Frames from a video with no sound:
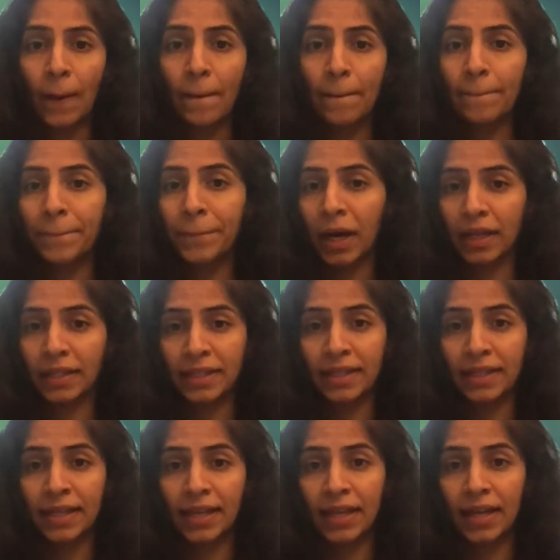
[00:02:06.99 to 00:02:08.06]
But
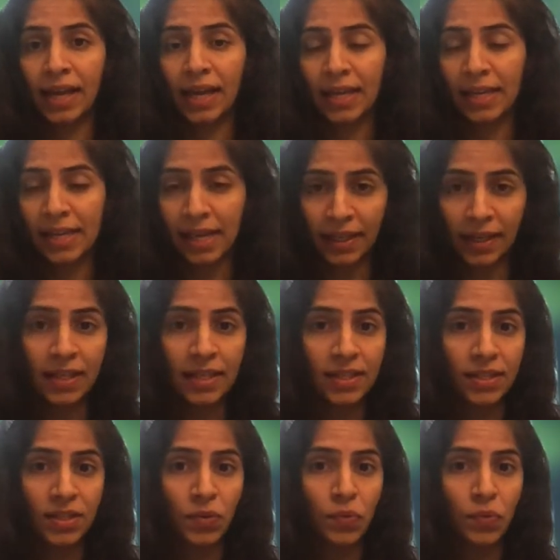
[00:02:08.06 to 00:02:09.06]
he at least